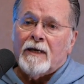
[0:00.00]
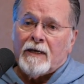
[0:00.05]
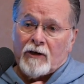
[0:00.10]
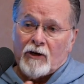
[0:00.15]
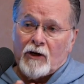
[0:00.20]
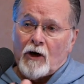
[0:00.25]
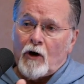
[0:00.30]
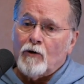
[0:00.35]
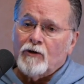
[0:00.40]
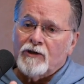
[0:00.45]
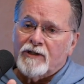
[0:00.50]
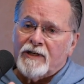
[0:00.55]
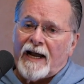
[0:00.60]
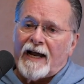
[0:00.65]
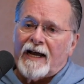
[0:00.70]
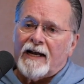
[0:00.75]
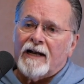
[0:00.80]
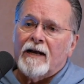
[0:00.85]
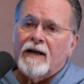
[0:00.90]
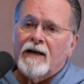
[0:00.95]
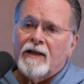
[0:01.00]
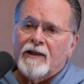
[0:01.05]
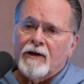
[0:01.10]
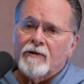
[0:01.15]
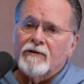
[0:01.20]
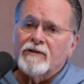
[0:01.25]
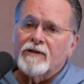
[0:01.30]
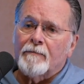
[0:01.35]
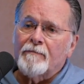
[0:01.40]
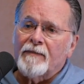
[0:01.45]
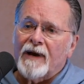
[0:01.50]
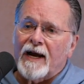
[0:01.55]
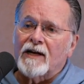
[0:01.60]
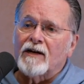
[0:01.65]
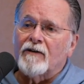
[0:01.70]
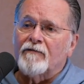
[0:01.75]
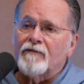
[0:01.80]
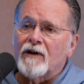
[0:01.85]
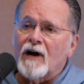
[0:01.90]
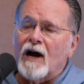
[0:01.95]
knows that there's a
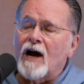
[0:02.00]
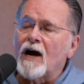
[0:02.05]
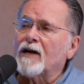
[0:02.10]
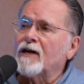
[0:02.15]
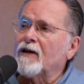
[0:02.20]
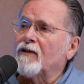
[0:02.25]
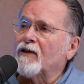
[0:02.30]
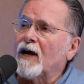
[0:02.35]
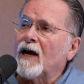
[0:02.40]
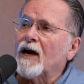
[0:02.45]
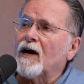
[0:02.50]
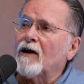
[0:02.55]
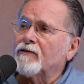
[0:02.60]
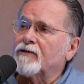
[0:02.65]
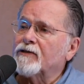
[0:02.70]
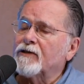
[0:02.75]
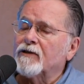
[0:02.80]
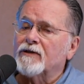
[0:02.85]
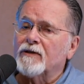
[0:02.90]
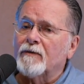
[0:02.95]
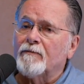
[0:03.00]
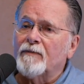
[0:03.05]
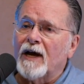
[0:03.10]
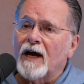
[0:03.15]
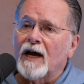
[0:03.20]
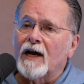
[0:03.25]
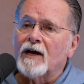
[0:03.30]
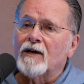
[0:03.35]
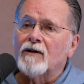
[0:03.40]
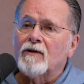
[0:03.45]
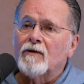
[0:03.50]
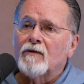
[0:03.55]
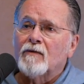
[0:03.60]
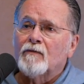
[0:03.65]
man of God in the house. There's a man